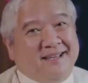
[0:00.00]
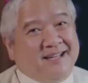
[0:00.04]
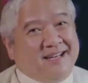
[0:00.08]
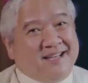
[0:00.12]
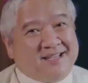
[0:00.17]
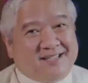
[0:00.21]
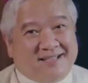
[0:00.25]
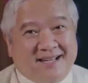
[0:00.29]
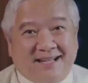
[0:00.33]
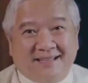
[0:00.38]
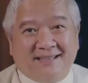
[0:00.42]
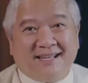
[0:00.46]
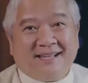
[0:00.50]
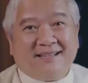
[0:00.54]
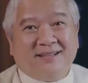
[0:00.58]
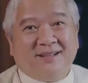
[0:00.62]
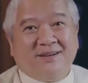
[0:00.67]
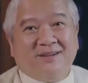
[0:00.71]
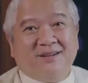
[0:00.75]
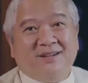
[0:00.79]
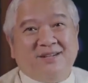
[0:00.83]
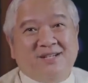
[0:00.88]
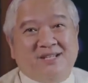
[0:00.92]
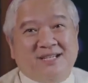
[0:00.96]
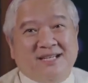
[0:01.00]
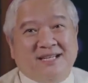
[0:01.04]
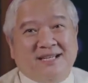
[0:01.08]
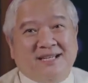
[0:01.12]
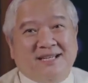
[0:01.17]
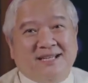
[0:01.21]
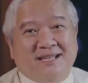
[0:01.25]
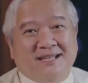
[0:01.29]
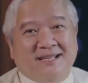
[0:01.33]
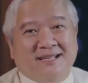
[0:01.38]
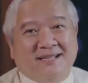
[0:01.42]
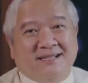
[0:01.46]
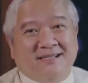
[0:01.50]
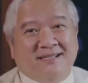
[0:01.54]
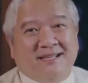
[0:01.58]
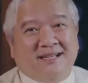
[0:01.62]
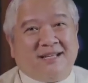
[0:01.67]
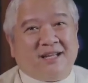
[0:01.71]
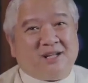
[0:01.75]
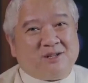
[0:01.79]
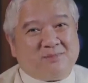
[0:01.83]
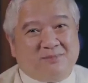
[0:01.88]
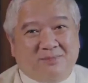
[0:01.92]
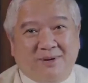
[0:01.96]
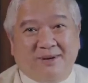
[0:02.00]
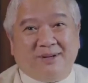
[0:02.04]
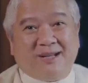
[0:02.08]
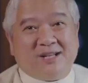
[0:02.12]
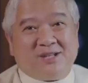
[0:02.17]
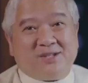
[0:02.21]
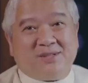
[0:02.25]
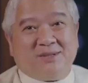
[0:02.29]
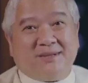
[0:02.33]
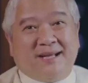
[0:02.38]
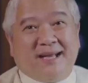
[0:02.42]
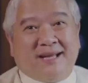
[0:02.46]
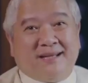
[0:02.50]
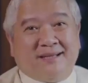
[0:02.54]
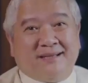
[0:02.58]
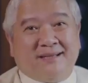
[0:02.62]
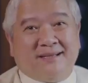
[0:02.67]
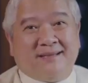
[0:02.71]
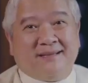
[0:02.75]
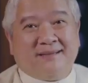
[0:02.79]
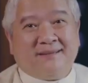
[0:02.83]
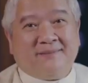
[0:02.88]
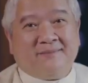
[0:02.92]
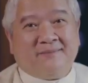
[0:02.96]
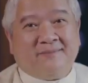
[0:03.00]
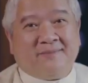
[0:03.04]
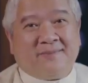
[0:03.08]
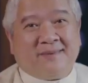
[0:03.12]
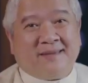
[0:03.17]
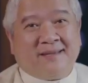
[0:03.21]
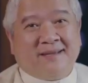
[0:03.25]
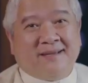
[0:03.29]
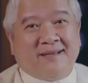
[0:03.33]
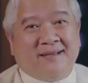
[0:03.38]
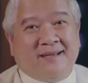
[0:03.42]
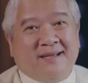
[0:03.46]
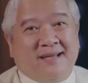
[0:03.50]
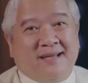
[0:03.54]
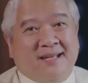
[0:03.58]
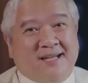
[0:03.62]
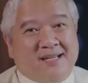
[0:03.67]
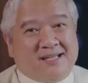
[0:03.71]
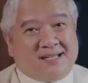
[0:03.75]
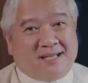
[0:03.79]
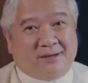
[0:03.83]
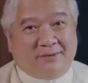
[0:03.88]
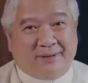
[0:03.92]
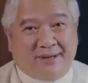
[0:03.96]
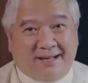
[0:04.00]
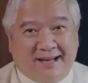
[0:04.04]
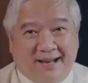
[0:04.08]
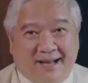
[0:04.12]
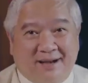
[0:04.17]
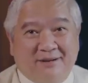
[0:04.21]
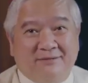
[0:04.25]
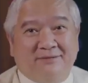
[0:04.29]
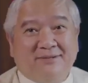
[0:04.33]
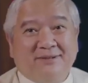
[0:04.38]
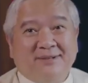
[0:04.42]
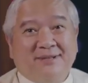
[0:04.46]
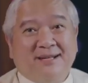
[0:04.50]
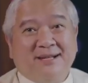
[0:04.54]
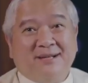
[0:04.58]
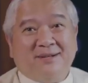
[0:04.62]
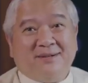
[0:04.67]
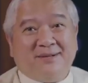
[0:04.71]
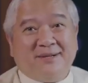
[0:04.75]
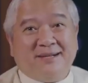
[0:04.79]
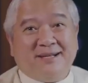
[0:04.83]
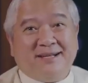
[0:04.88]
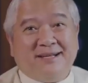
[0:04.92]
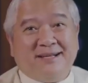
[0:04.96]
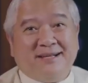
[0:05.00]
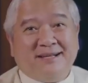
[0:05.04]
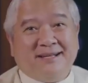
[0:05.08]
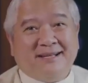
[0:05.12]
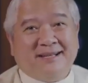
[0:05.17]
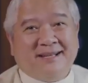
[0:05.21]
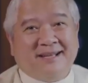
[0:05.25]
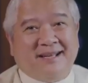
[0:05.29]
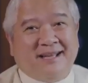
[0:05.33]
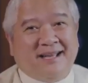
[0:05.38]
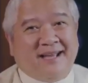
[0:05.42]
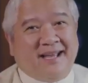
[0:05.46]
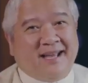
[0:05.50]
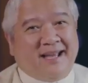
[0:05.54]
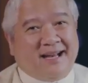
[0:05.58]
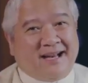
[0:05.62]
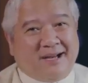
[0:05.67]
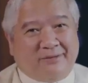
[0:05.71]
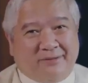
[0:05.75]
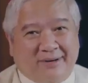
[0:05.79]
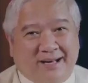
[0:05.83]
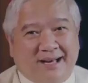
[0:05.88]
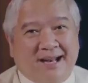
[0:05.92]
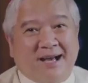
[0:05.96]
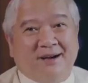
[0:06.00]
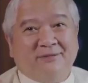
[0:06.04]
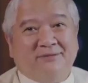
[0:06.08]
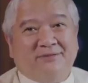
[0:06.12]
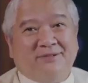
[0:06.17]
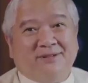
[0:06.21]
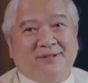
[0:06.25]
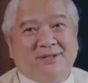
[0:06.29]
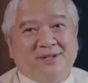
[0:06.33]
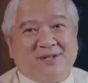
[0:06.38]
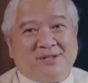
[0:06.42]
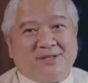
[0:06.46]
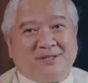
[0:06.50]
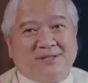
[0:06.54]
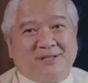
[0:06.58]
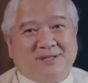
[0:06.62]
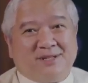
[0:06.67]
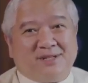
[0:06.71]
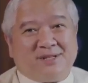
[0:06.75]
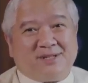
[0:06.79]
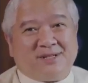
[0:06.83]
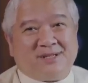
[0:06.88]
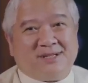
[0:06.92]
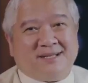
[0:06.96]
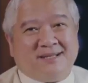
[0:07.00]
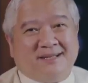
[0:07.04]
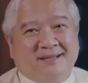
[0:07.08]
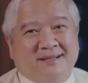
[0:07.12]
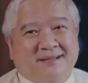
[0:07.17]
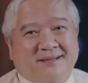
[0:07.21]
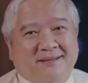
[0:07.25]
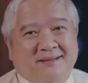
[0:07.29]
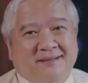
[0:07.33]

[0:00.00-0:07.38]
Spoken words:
It is not technology that has brought us together. It is our love for the Lord and our love for the church.